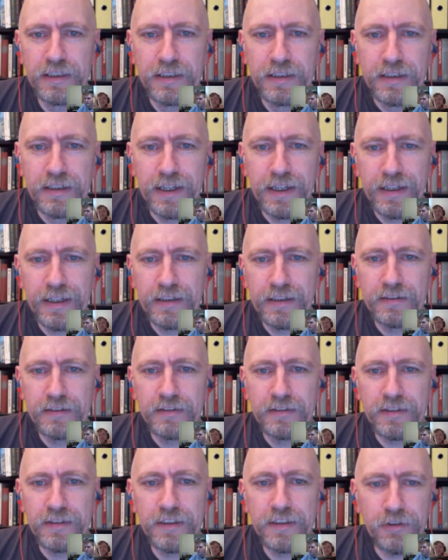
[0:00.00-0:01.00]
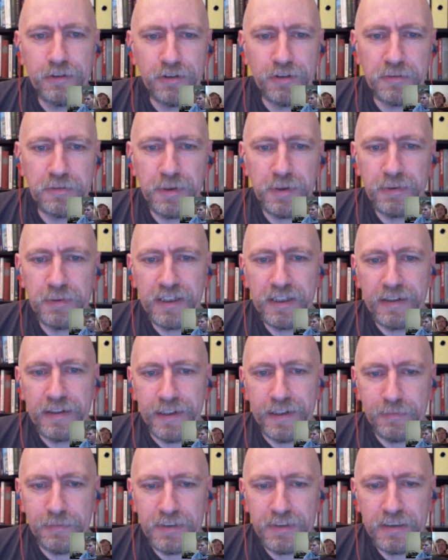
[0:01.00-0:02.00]
And here also people can
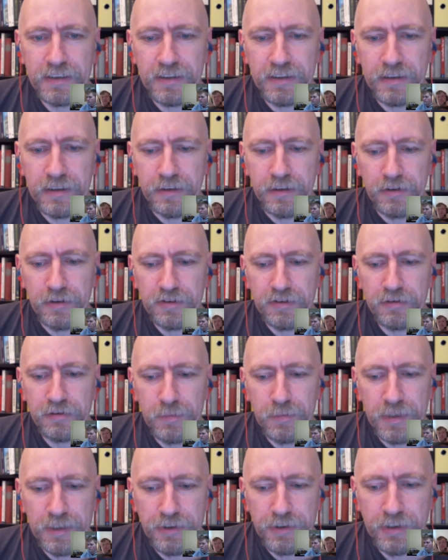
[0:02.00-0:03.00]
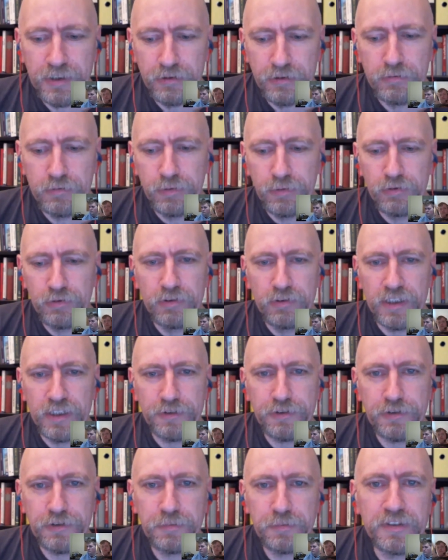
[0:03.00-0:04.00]
help that are not so much into Ubuntu
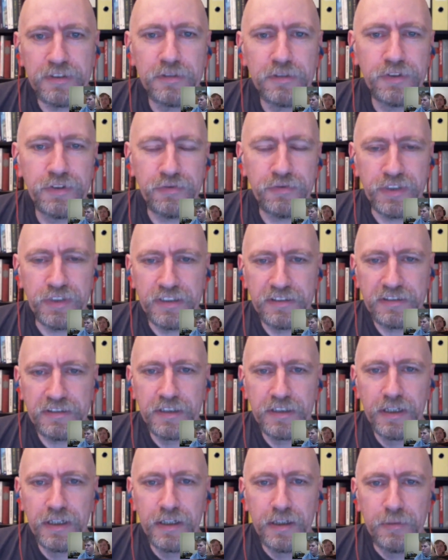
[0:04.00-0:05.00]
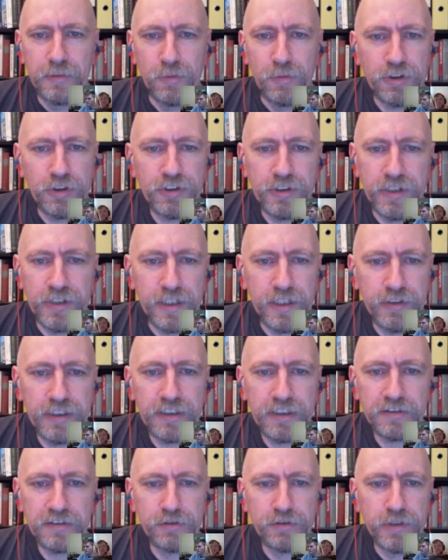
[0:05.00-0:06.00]
Touch specific things, more generic
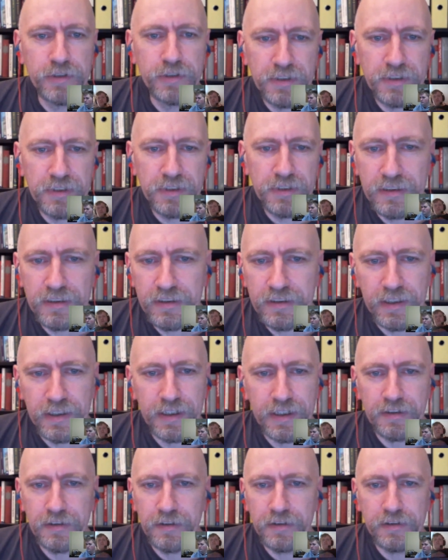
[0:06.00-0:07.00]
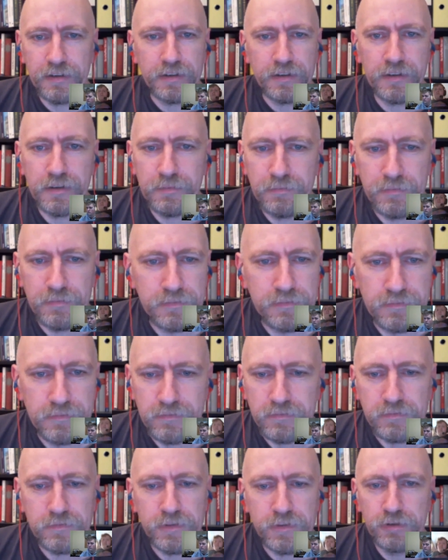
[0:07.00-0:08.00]
scripting and
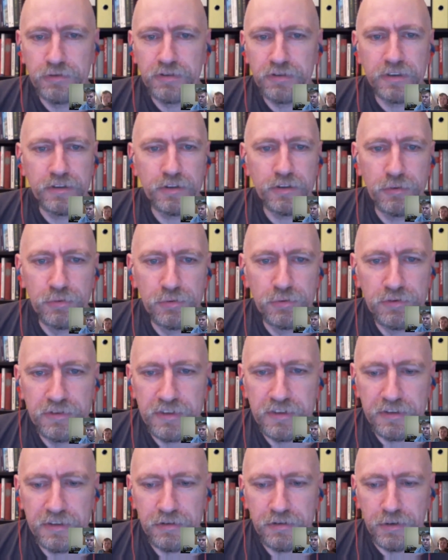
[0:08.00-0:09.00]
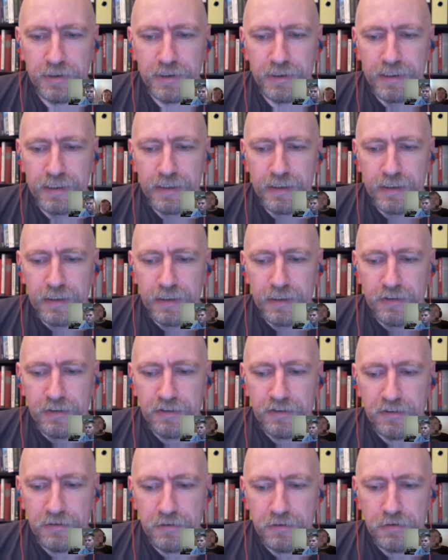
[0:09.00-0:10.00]
using tools and so on.
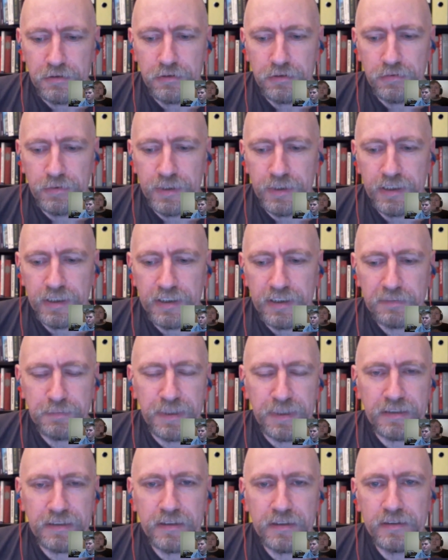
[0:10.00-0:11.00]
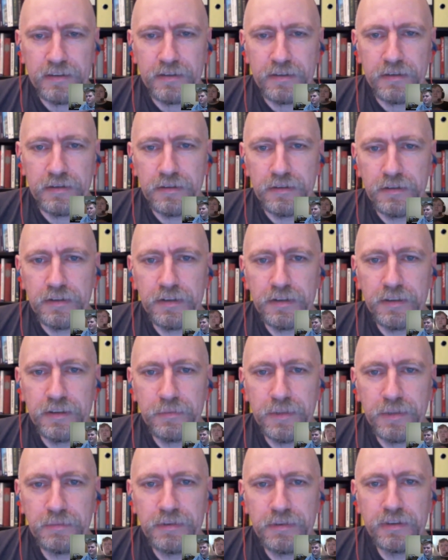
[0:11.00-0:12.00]
So we can expect that here
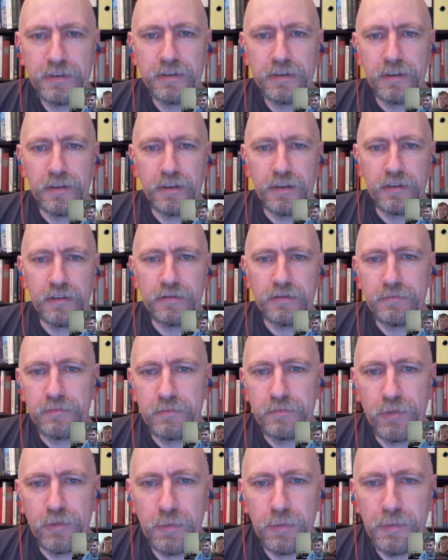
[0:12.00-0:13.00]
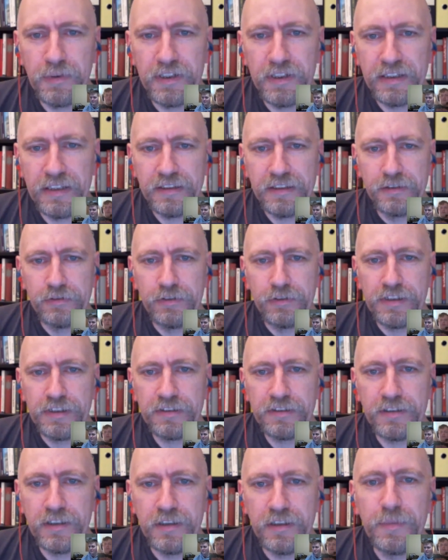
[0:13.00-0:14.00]
maybe more people get
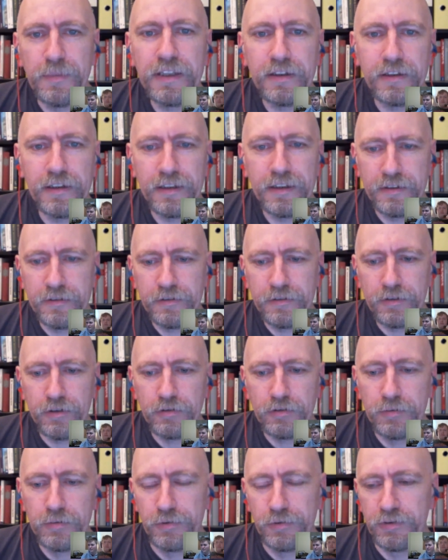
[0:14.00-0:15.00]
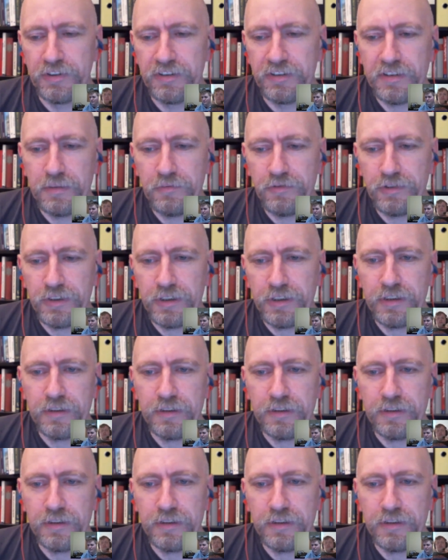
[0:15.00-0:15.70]
interested in immediately contributing something. Yeah.